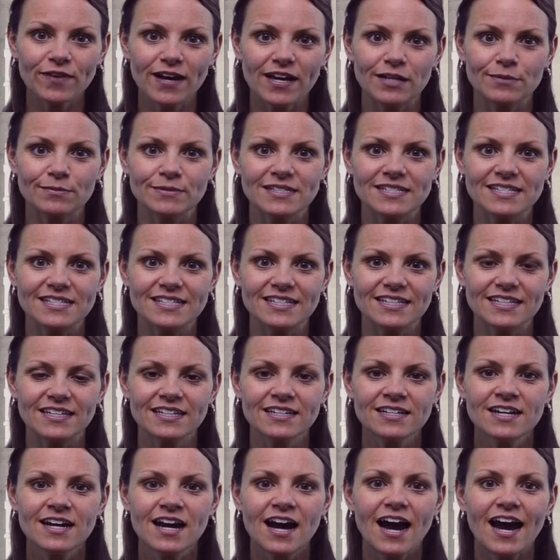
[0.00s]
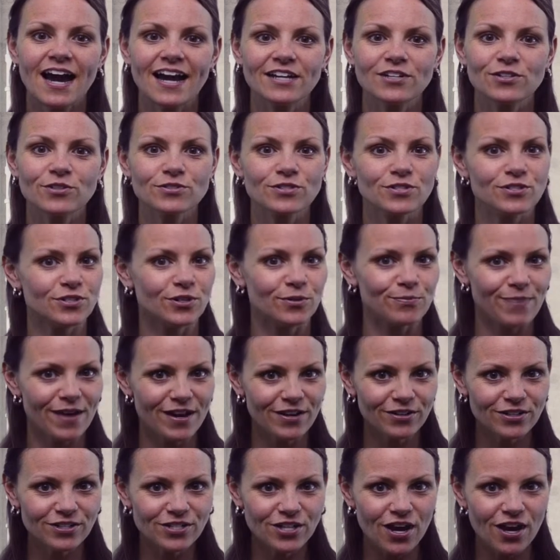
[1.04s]
vitamin C, high doses are
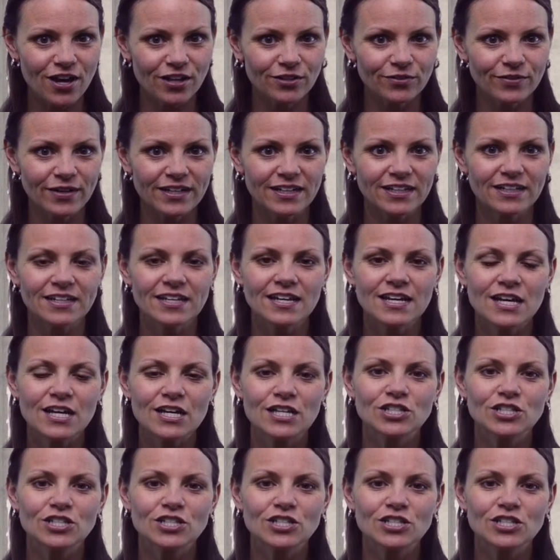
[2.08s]
better tolerated